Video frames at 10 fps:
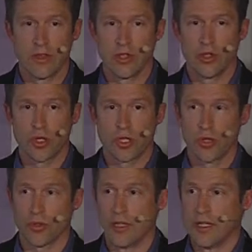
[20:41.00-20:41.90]
you can
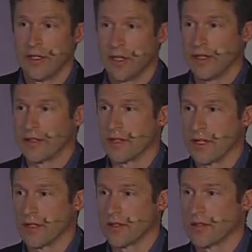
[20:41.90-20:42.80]
go as
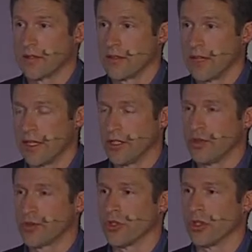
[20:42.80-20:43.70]
that
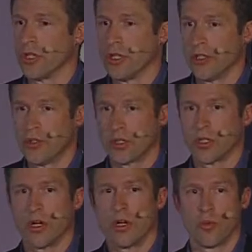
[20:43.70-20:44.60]
user, you can
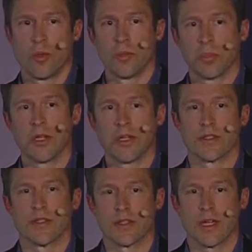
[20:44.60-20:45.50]
call one
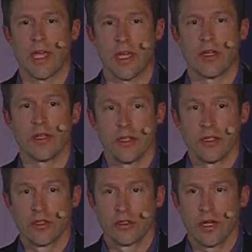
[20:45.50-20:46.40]
place and say, hey,
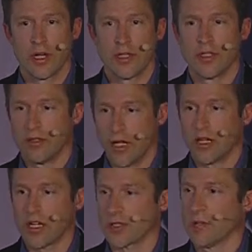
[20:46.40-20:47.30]
I
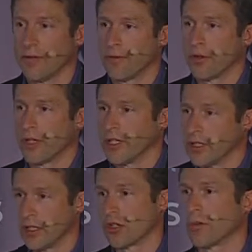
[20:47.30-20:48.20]
lost my phone, I
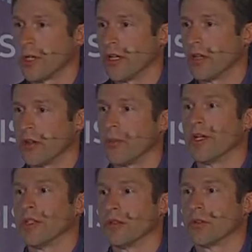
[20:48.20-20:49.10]
need to terminate all of my
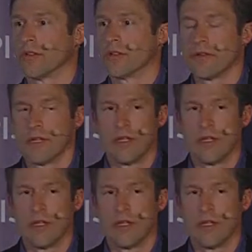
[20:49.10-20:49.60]
tokens.